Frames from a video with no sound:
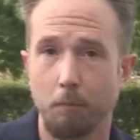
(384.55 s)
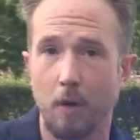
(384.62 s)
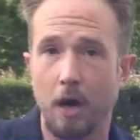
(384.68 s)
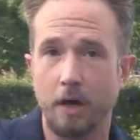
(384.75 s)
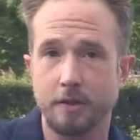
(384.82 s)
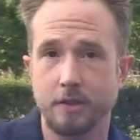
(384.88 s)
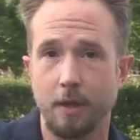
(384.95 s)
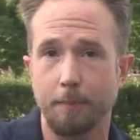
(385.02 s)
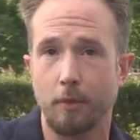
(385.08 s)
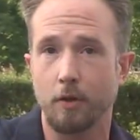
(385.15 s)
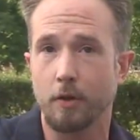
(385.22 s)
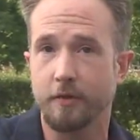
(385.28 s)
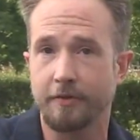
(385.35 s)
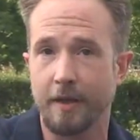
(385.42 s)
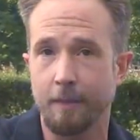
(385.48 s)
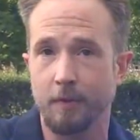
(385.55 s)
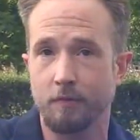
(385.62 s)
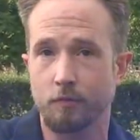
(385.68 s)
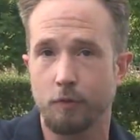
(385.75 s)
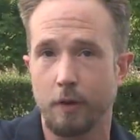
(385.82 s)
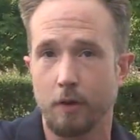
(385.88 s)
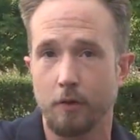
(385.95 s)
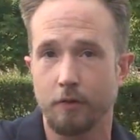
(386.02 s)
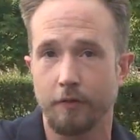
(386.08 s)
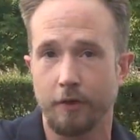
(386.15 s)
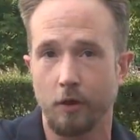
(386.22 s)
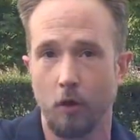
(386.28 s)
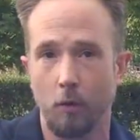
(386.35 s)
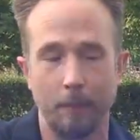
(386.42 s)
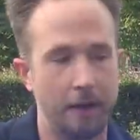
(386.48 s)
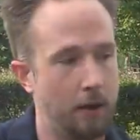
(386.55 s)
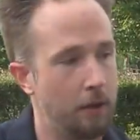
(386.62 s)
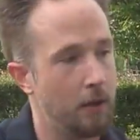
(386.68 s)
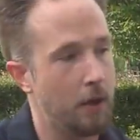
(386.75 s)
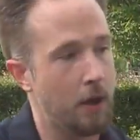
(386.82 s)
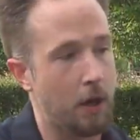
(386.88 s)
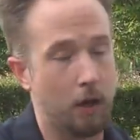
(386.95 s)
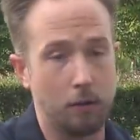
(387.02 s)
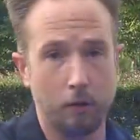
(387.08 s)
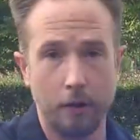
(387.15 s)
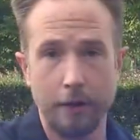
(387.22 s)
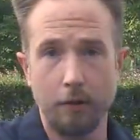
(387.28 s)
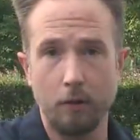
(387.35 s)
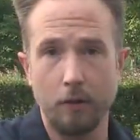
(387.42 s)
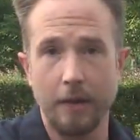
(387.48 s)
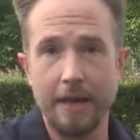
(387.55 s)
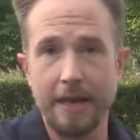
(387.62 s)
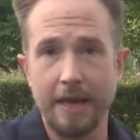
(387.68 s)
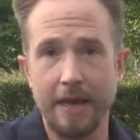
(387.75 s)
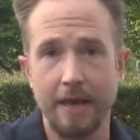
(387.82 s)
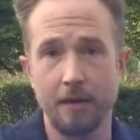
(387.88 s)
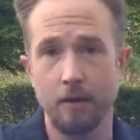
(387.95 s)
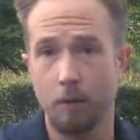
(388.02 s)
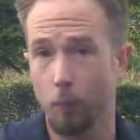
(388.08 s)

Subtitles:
mocked up on our demonstrator Tacoma. A little light head